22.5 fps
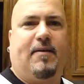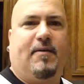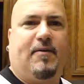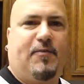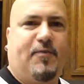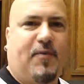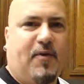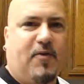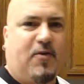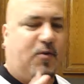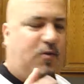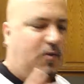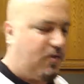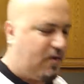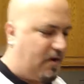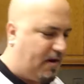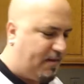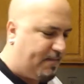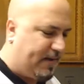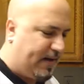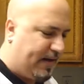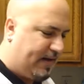or first quarter,
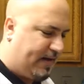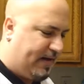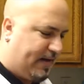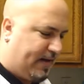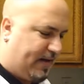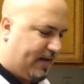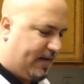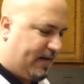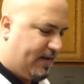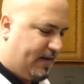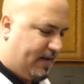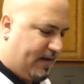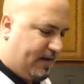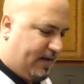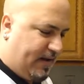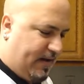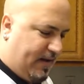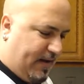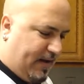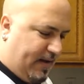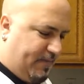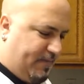I mean,
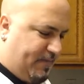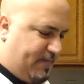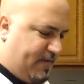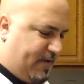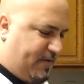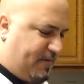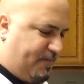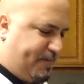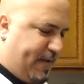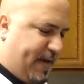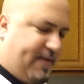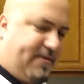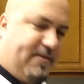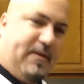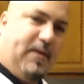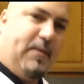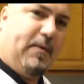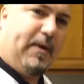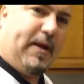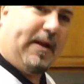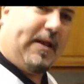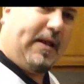just
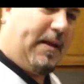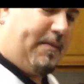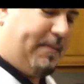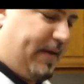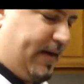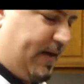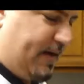basically wanted to come in